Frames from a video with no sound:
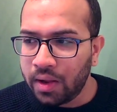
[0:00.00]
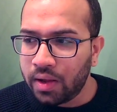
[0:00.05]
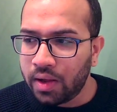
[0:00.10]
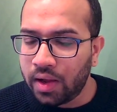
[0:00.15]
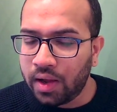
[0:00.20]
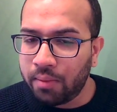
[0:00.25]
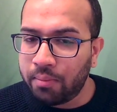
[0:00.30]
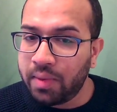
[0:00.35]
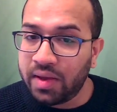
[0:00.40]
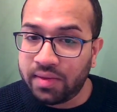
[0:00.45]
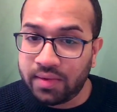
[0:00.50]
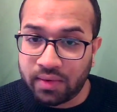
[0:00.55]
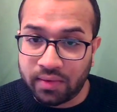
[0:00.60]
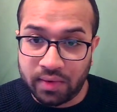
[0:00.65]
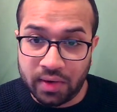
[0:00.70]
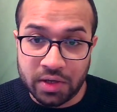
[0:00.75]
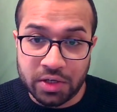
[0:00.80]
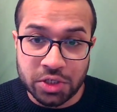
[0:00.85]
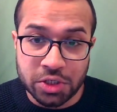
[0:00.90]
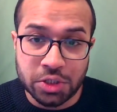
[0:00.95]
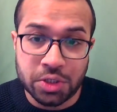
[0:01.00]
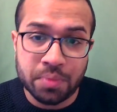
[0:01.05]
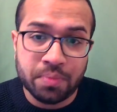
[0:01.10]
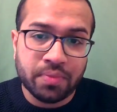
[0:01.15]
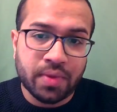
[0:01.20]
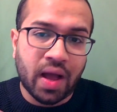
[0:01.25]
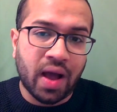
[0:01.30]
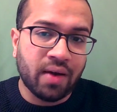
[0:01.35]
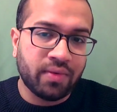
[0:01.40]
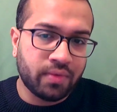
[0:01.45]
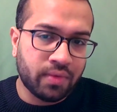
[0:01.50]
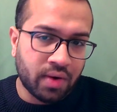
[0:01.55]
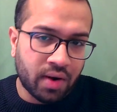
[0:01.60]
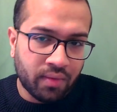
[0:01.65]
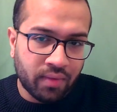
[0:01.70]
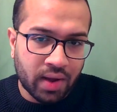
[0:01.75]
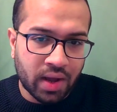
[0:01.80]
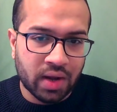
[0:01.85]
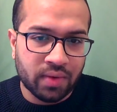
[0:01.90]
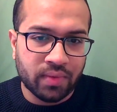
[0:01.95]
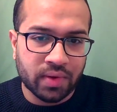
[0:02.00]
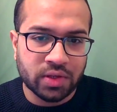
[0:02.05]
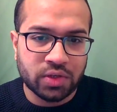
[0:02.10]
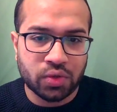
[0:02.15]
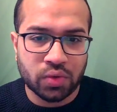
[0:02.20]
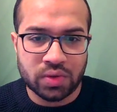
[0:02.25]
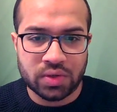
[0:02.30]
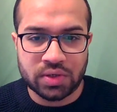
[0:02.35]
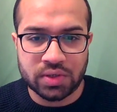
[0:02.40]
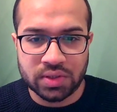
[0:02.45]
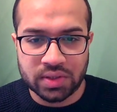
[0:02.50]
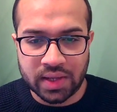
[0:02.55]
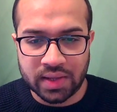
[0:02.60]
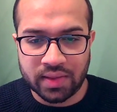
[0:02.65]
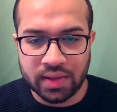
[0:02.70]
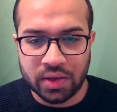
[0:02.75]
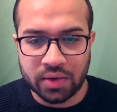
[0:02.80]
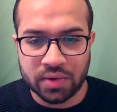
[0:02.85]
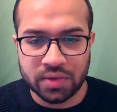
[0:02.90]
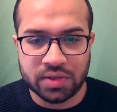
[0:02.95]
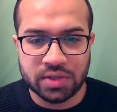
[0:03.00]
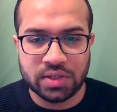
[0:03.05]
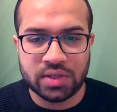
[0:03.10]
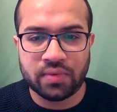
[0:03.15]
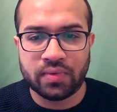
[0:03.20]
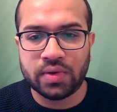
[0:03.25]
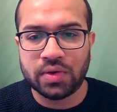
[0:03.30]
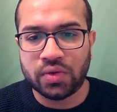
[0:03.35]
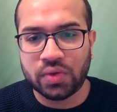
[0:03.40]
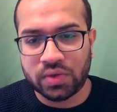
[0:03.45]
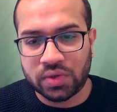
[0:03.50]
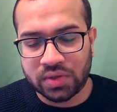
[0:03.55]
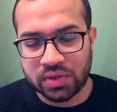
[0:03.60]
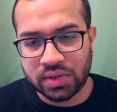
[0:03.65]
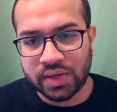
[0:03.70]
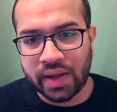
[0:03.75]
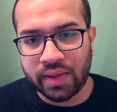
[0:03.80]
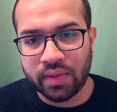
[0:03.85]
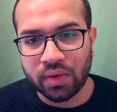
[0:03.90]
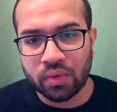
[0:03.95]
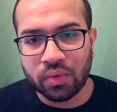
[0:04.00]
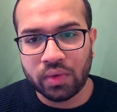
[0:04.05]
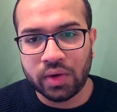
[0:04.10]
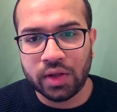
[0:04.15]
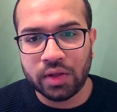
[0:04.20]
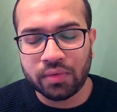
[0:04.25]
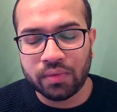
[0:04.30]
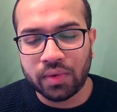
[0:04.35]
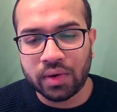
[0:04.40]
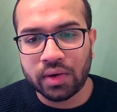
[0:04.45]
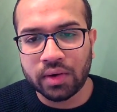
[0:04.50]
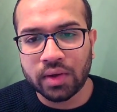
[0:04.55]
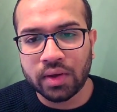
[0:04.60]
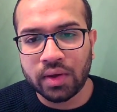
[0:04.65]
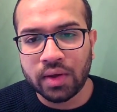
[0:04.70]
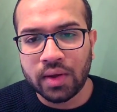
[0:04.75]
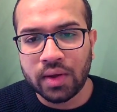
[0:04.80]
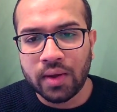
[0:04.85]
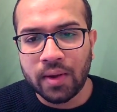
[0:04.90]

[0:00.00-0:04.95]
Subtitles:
a basic relationship after a while, once you understand the ecosystem, once you understand how the queries work.